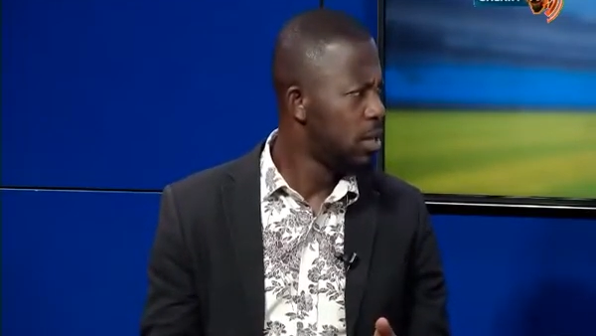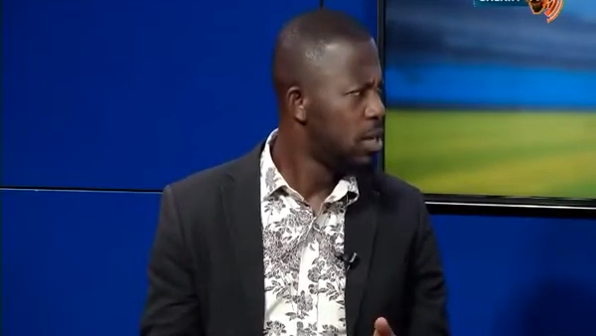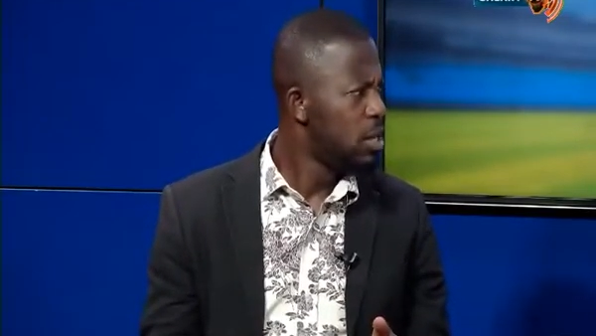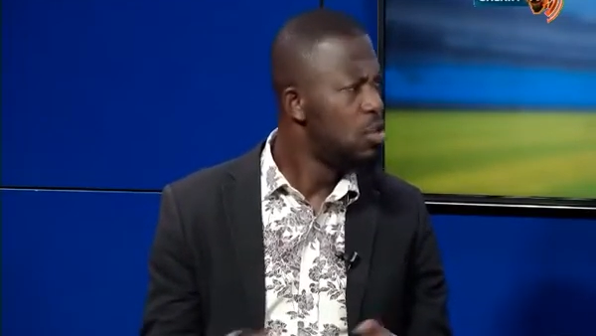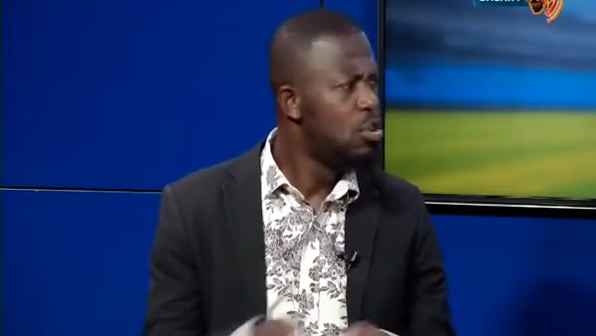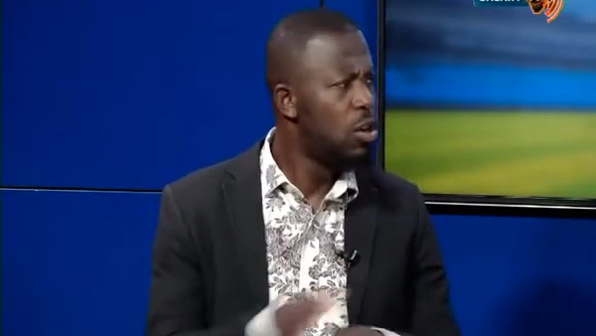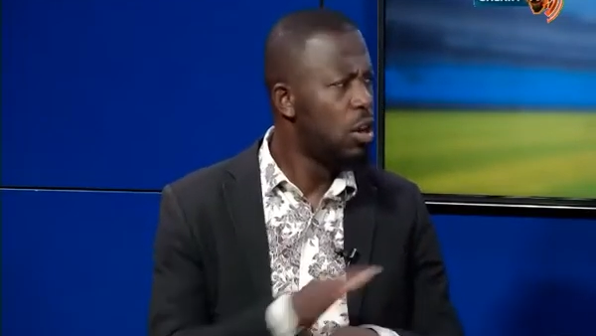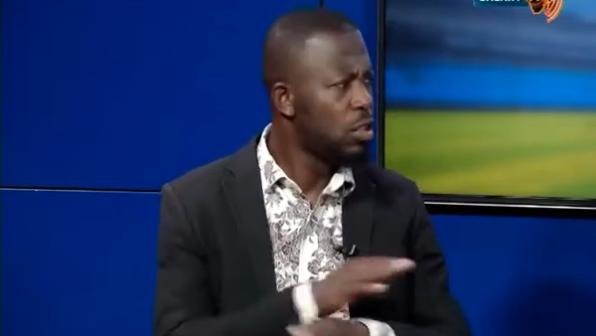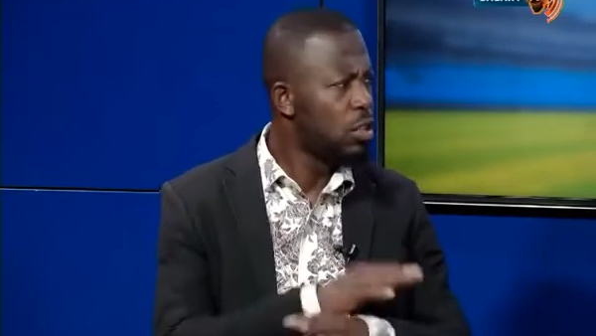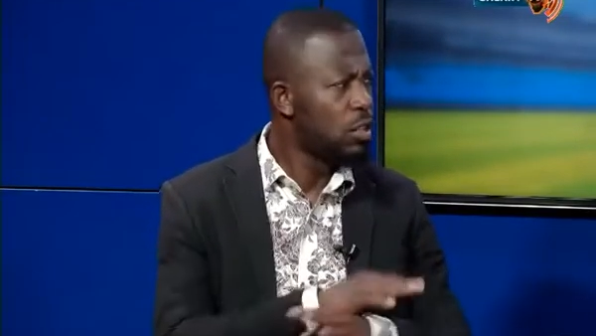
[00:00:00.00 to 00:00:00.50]

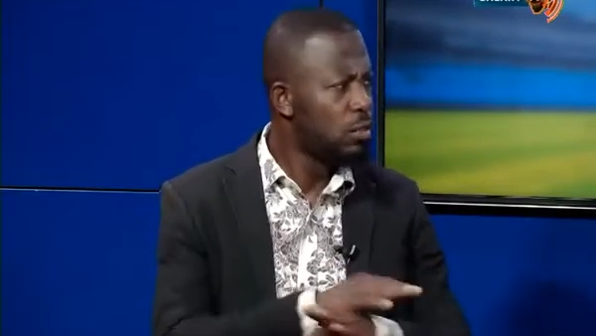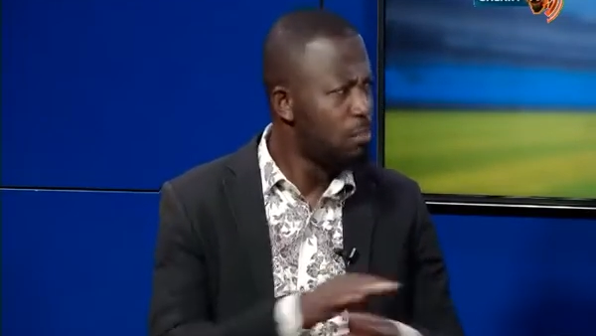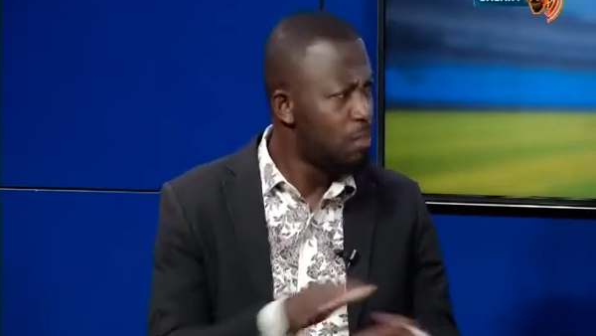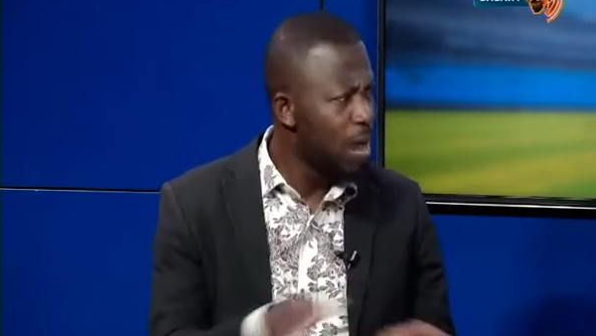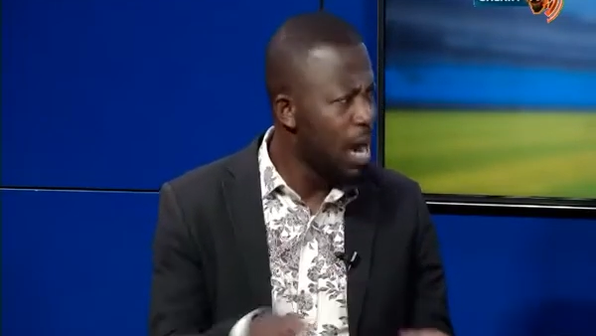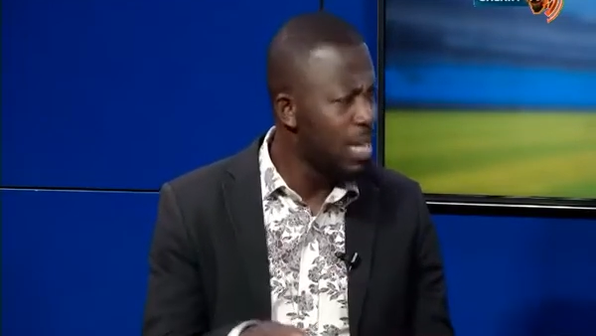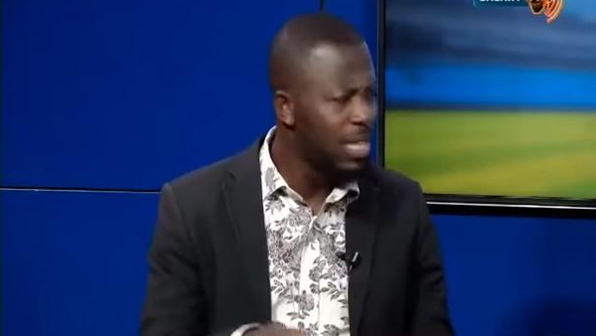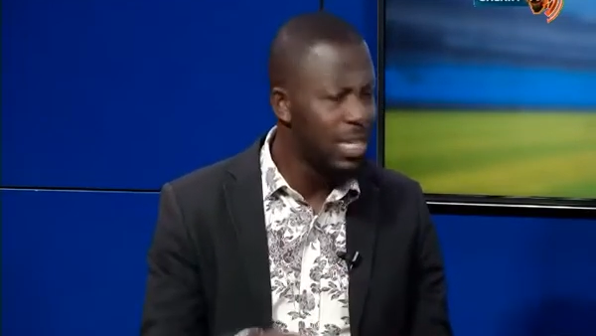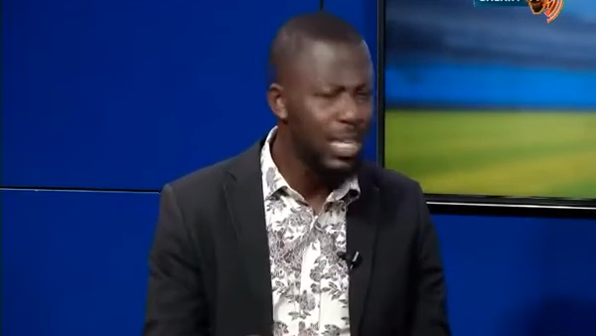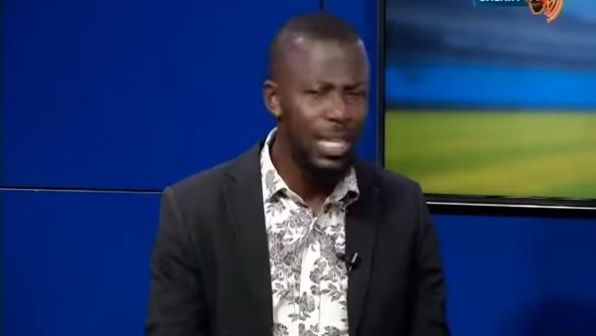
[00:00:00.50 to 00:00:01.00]
not
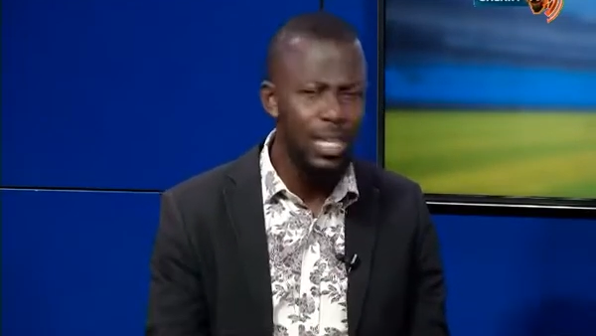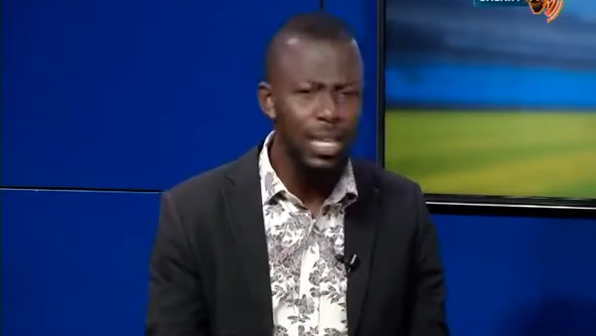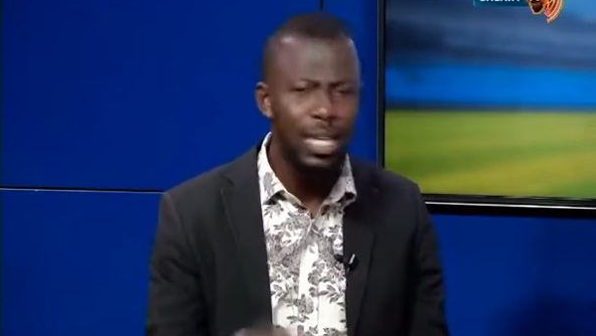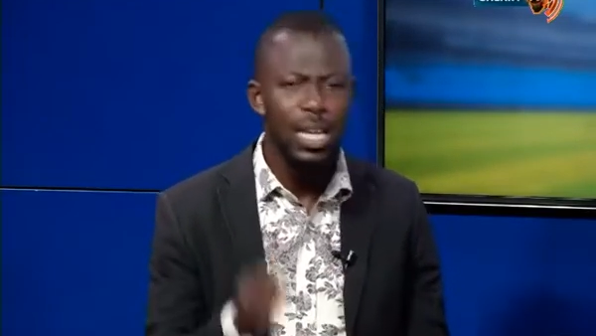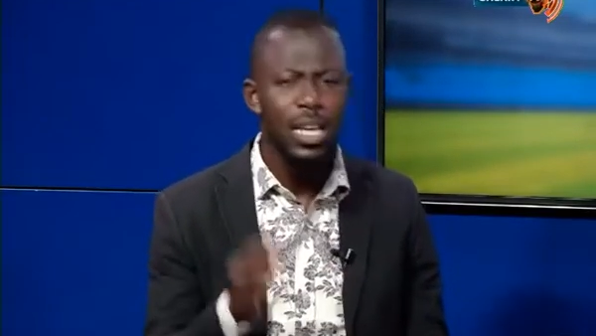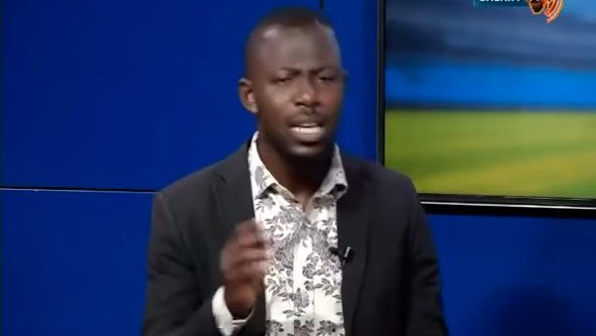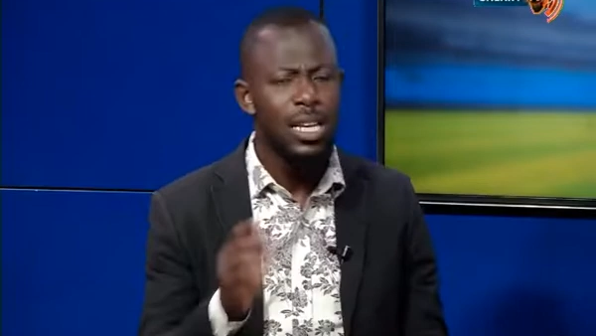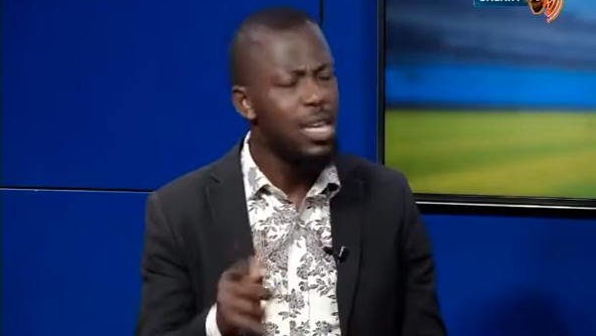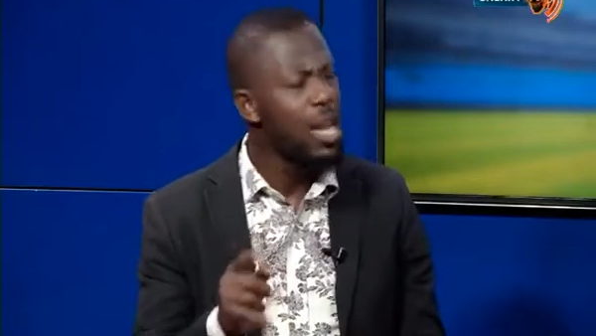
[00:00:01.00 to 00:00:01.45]
minding.